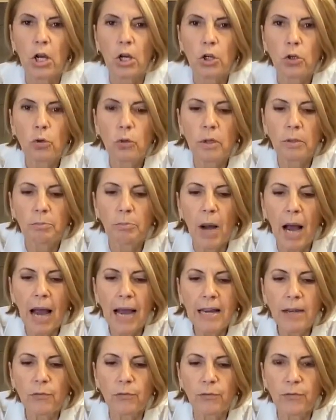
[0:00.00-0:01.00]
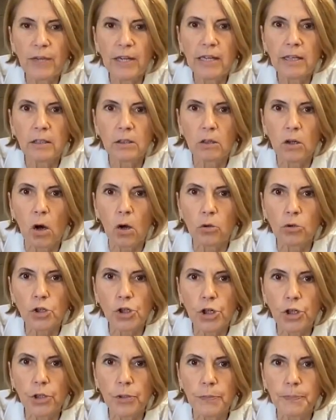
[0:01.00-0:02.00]
You can buy a vegan
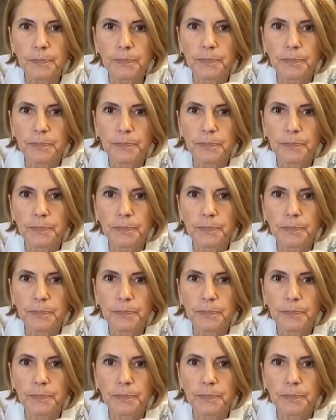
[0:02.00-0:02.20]
culture.